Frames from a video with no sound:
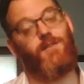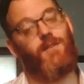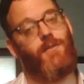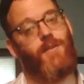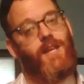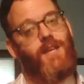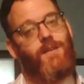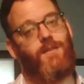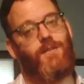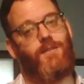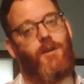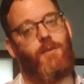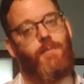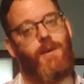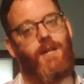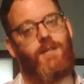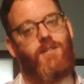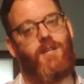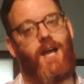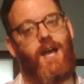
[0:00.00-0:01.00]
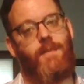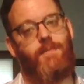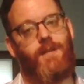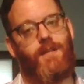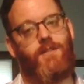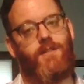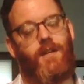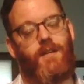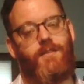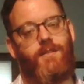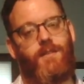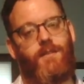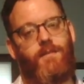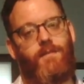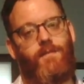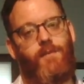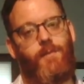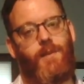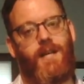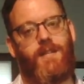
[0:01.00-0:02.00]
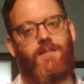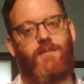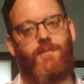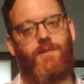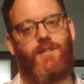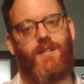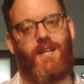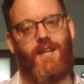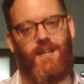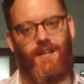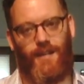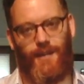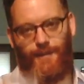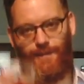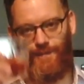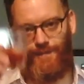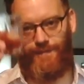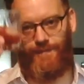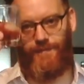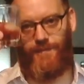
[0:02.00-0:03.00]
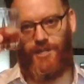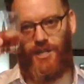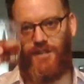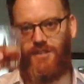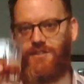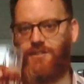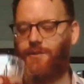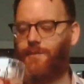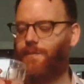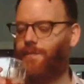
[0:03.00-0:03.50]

So thank you so much. I'm Nick Johnson from Classical Music Indy. Cheers.